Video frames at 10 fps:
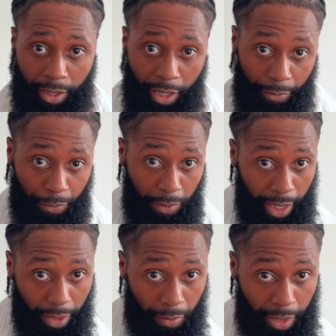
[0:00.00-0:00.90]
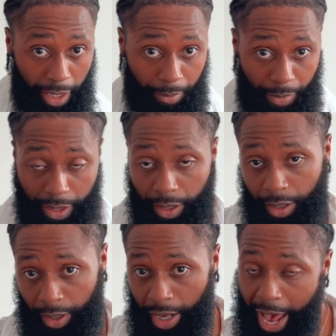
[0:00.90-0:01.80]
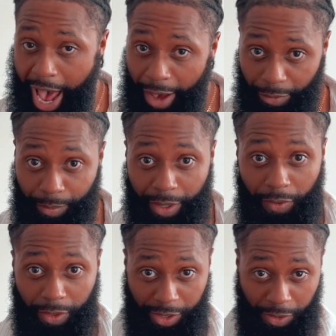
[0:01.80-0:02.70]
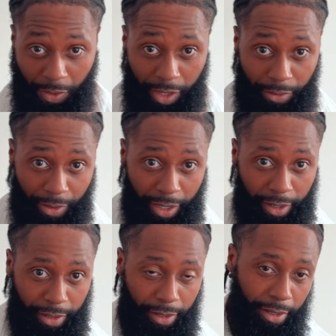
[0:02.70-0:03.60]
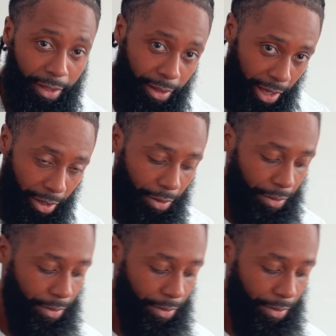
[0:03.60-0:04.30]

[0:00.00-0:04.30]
If you think you didn't been, haven't been on a Soul Elevator. Thank you.